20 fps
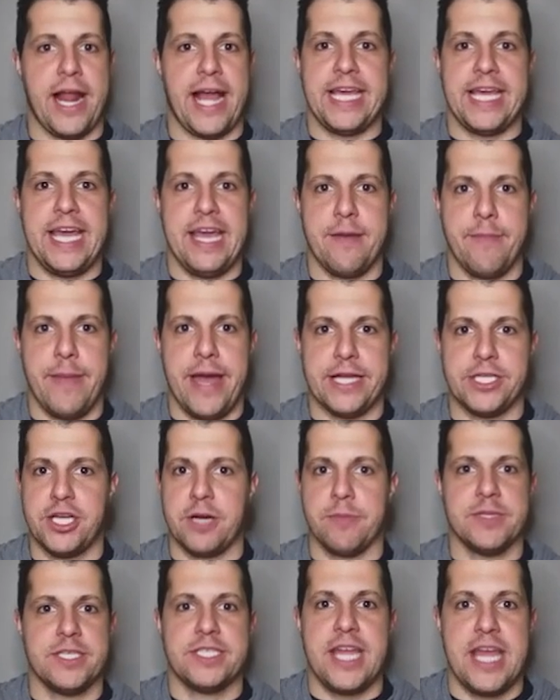I can't match it.
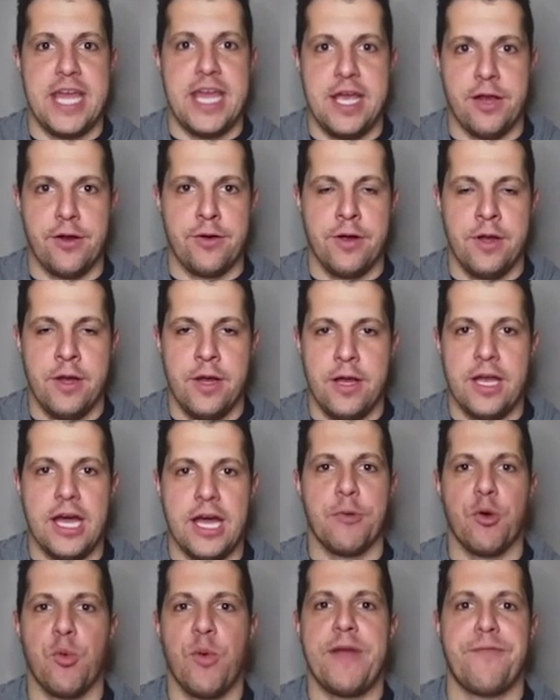I'm going to stay here.
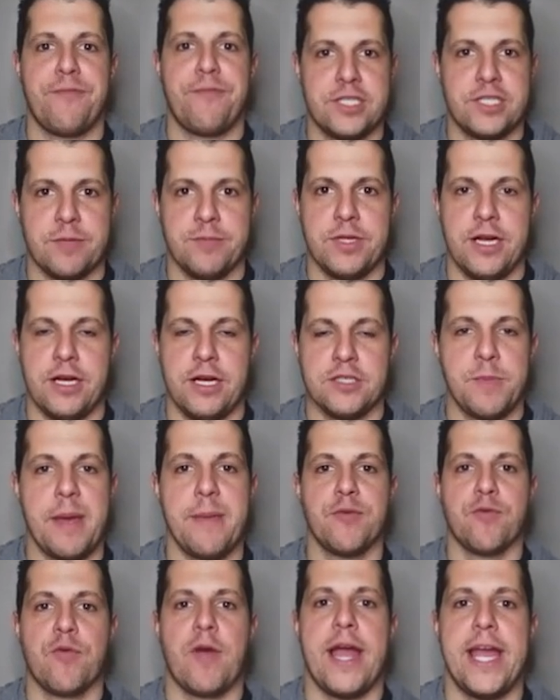I'm going to wait for something else.
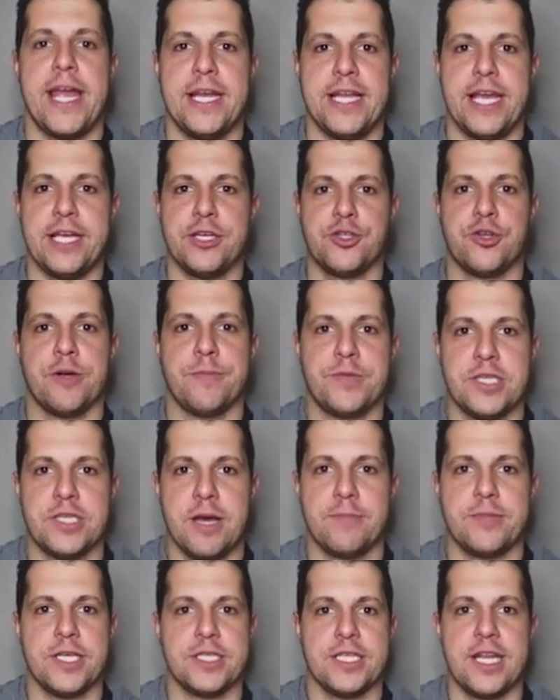Maybe Ryan Day trips
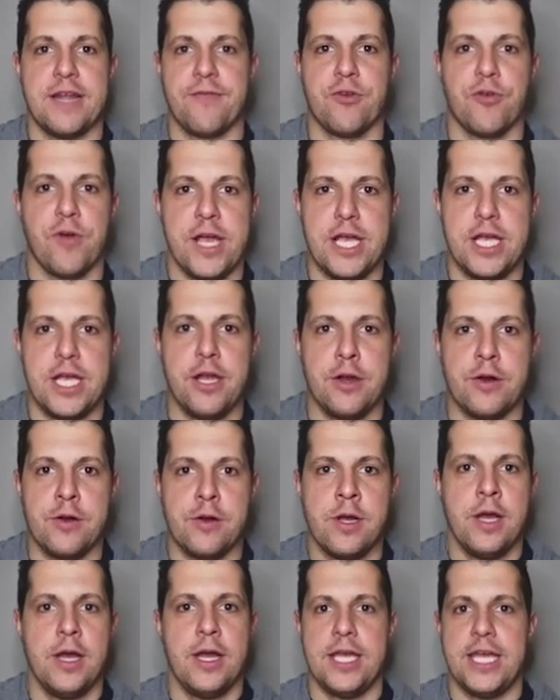up, doesn't have a great
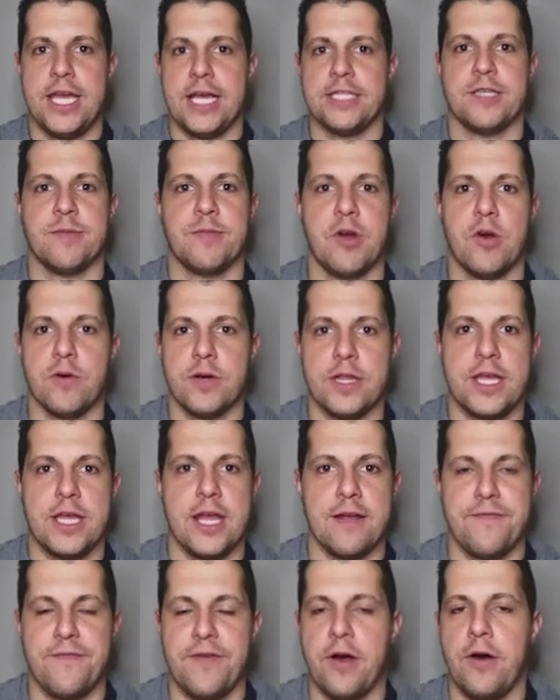year. He ends up going to the
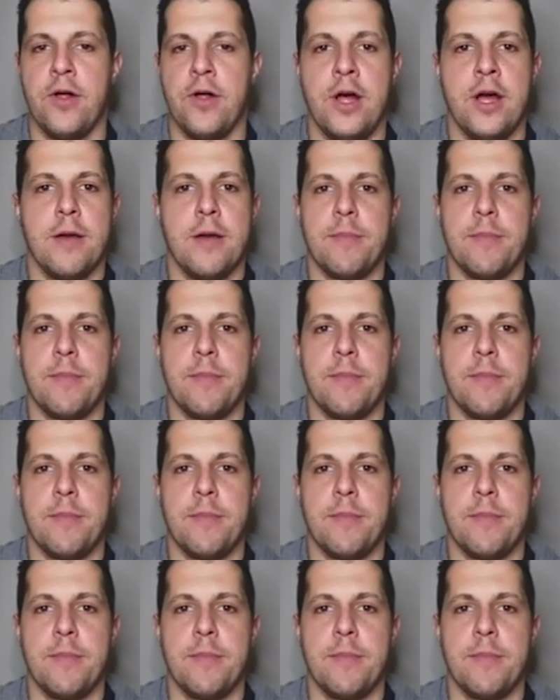NFL.